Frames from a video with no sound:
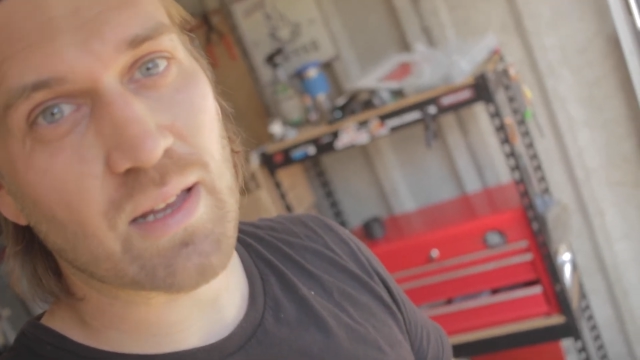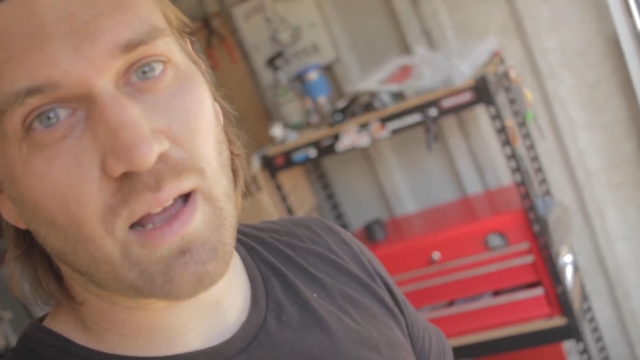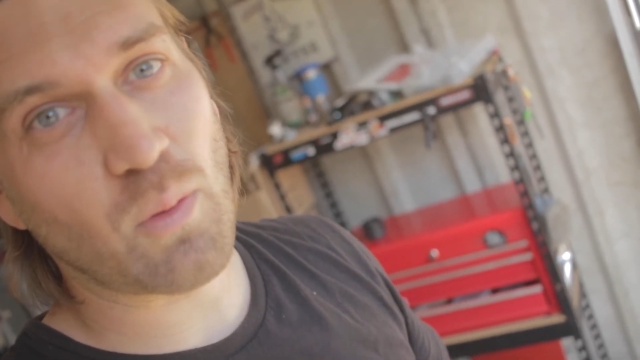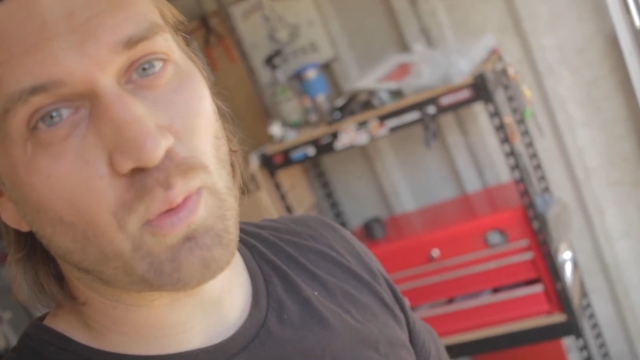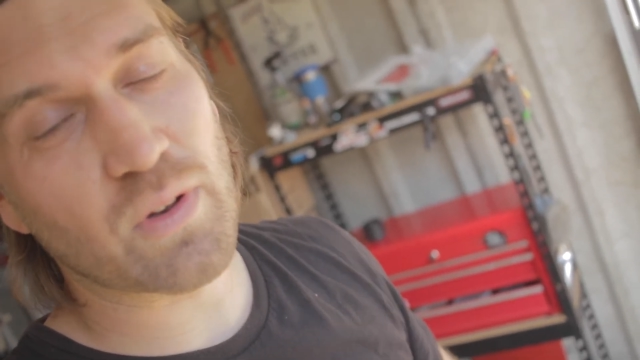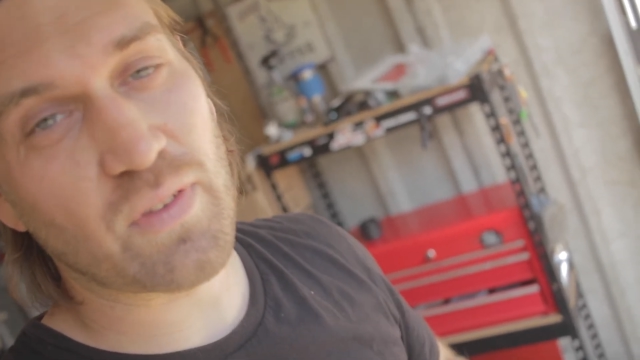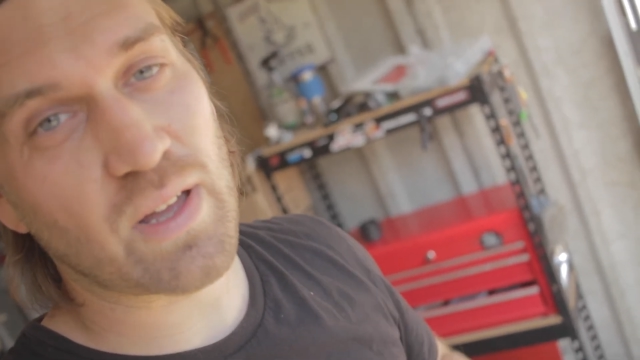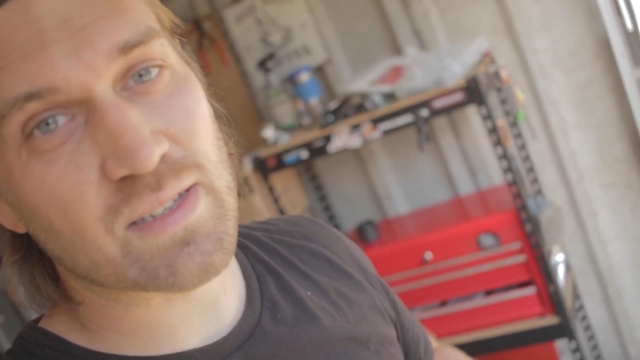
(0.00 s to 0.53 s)
I
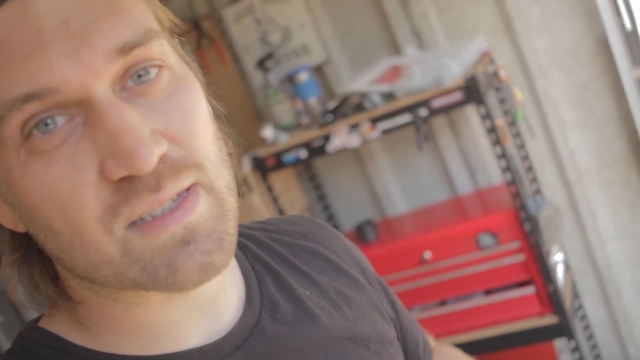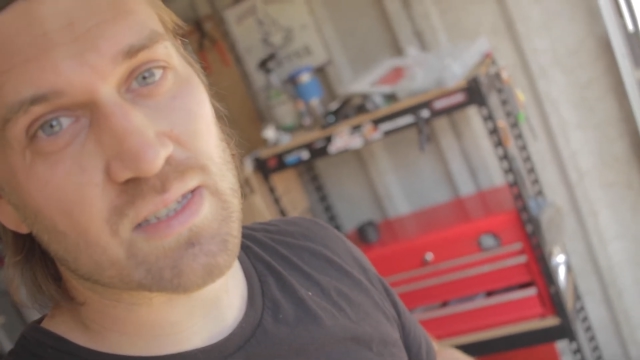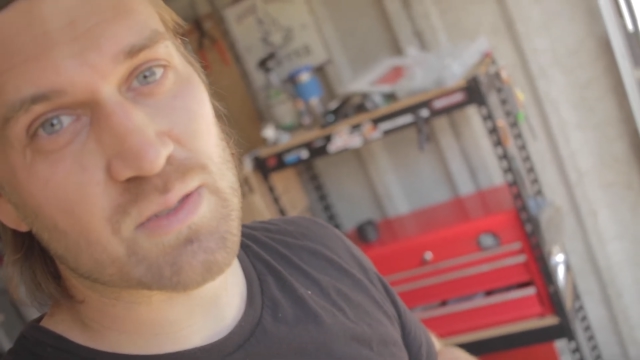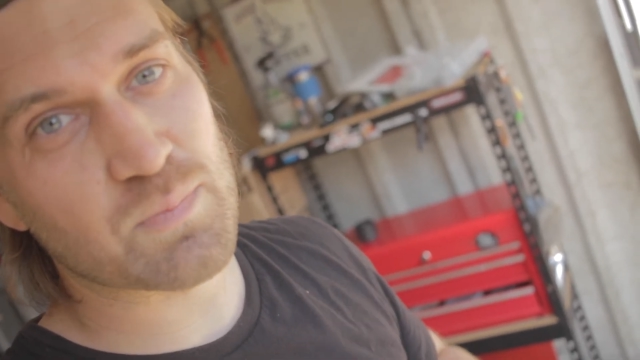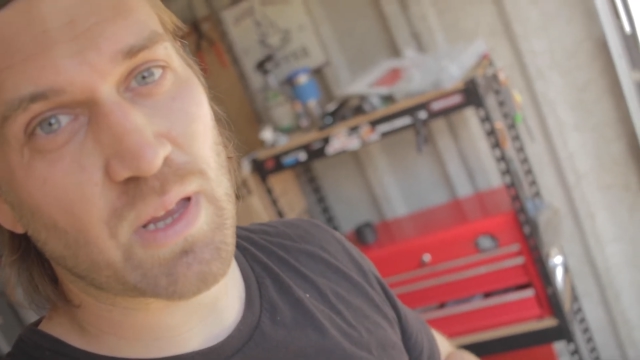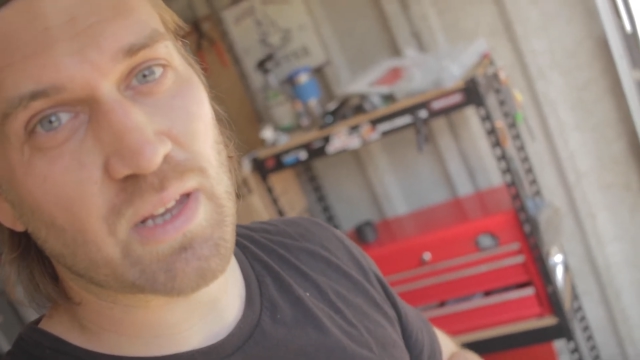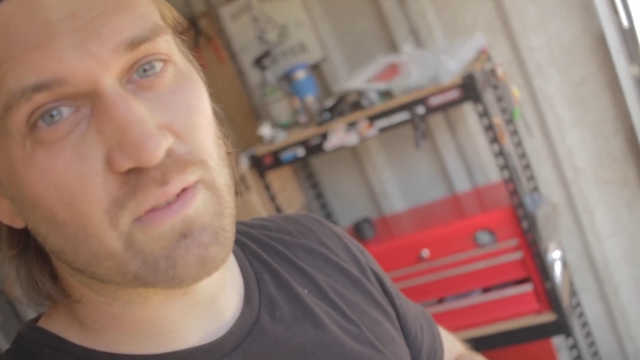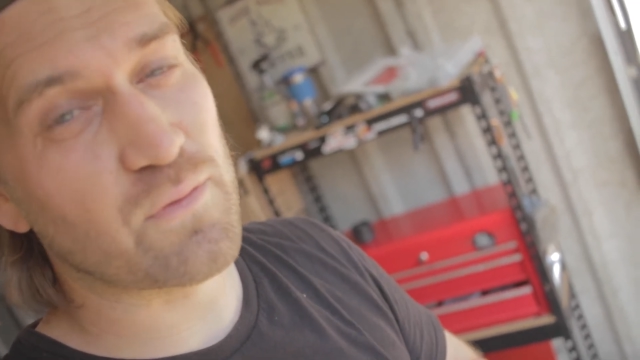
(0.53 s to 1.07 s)
would have had to
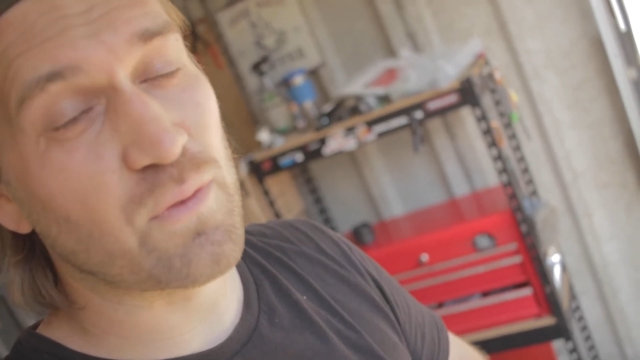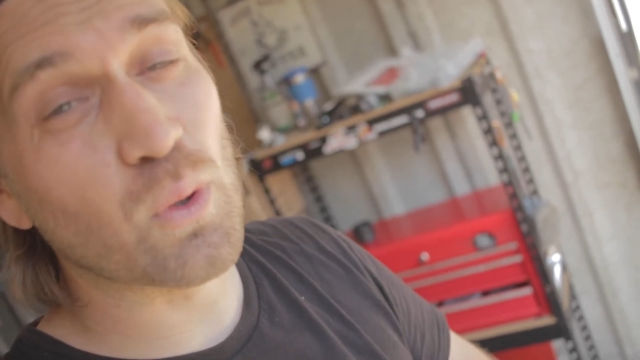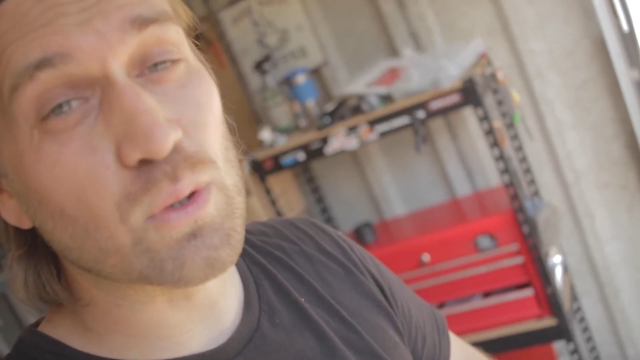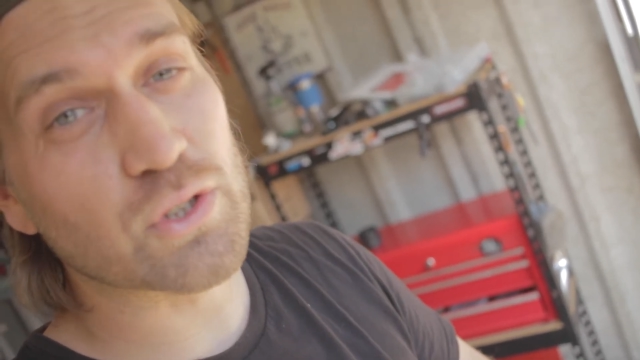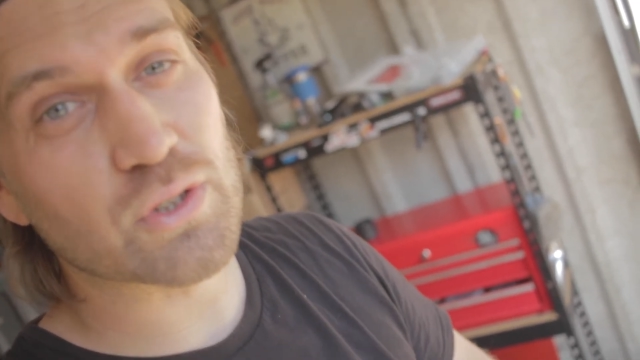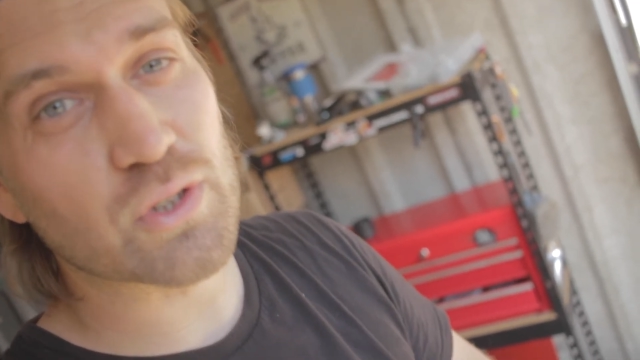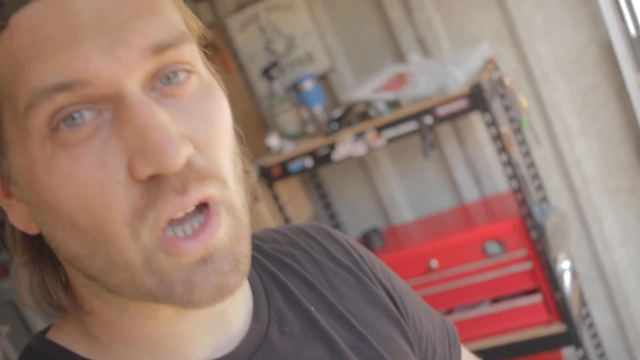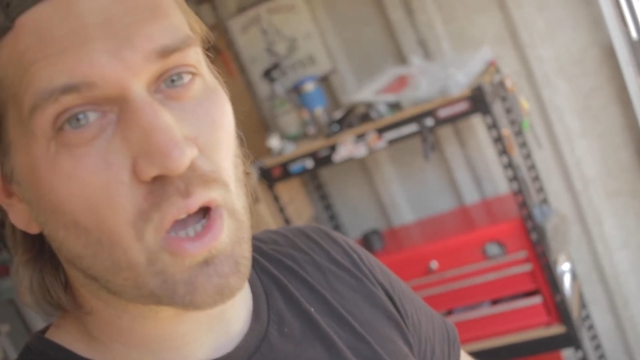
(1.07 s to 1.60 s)
spend a fortune at